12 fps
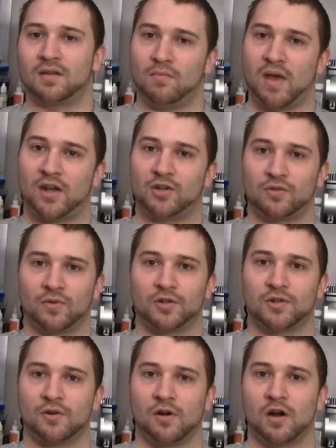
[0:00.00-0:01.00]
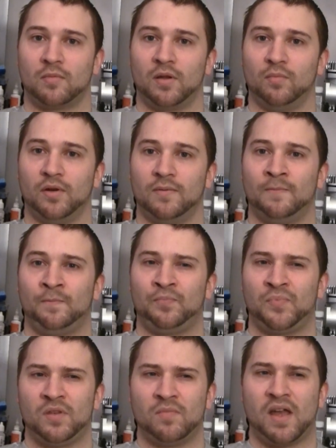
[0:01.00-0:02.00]
to match the rest of your army, but
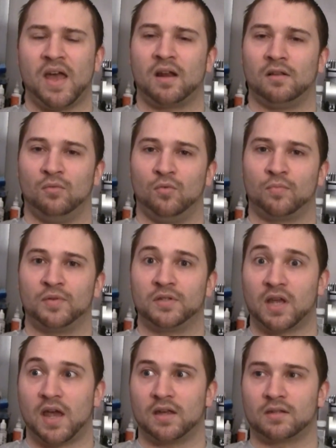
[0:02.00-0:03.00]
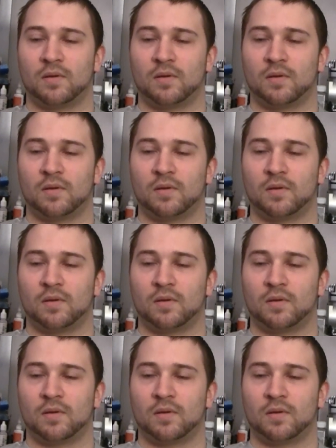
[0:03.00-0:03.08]
you might add a little more pizzazz.